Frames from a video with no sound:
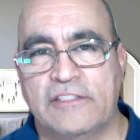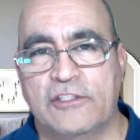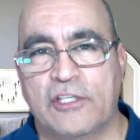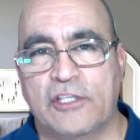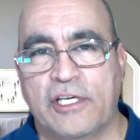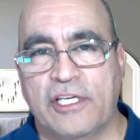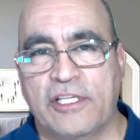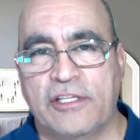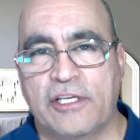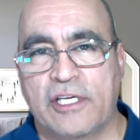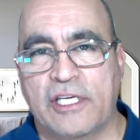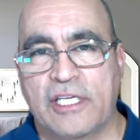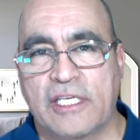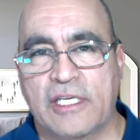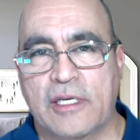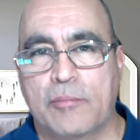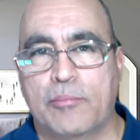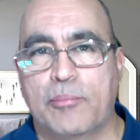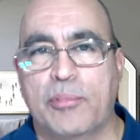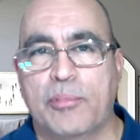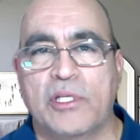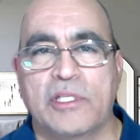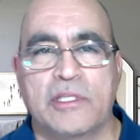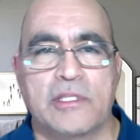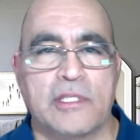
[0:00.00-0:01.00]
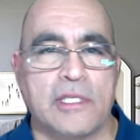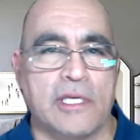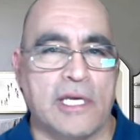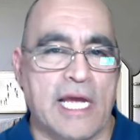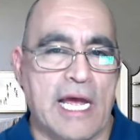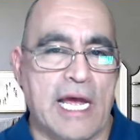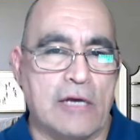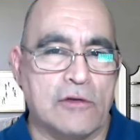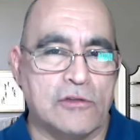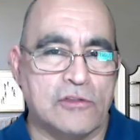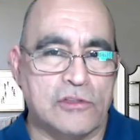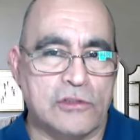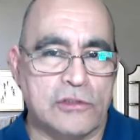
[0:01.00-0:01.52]
They're either gonna put the
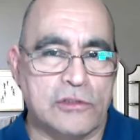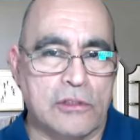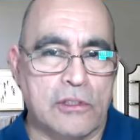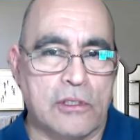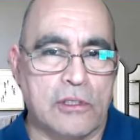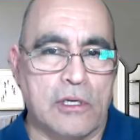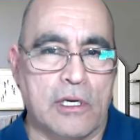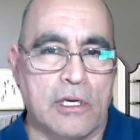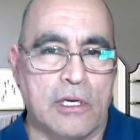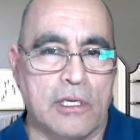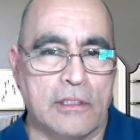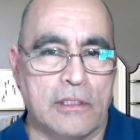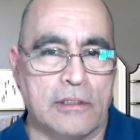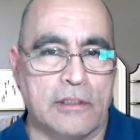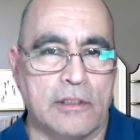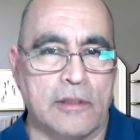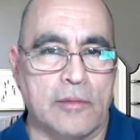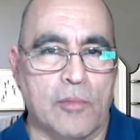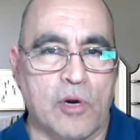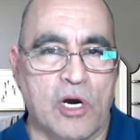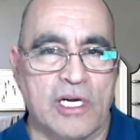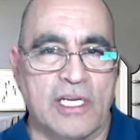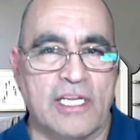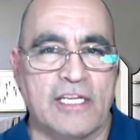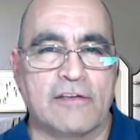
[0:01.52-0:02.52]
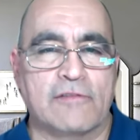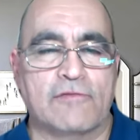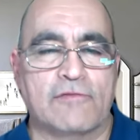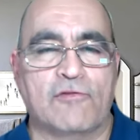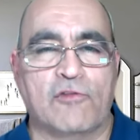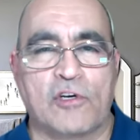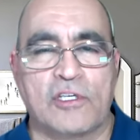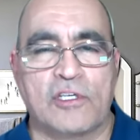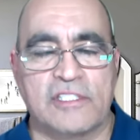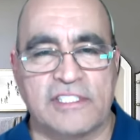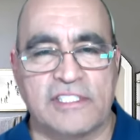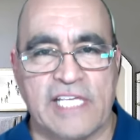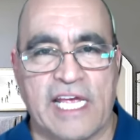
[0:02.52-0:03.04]
house on the market
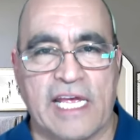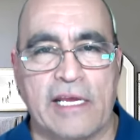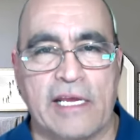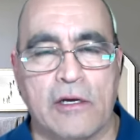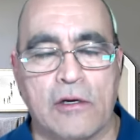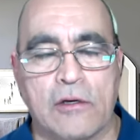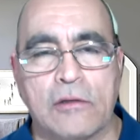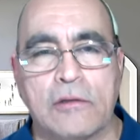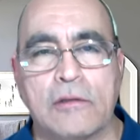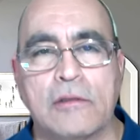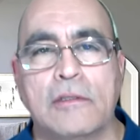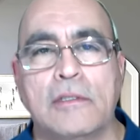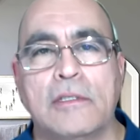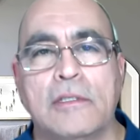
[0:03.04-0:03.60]
for sale,